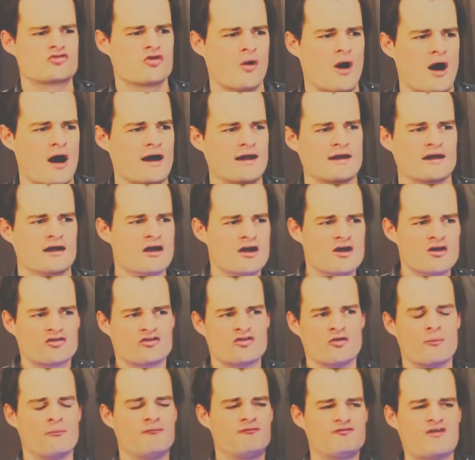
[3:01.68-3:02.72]
trying
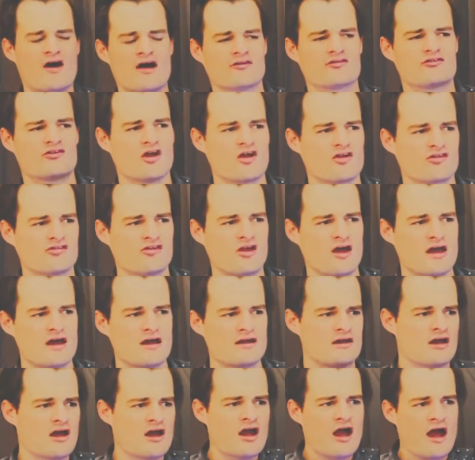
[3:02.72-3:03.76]
to fence us
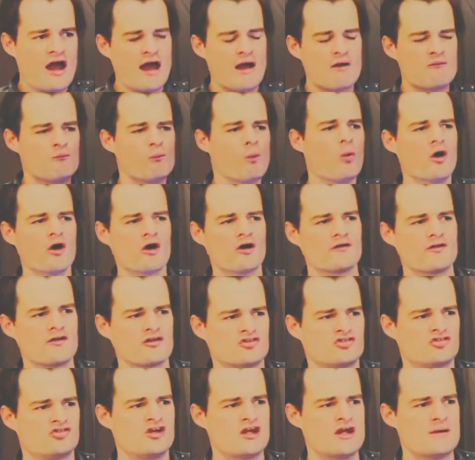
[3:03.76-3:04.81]
in and we're the
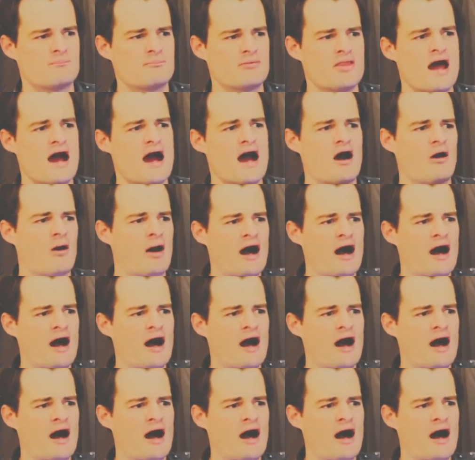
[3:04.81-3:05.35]
sheep now.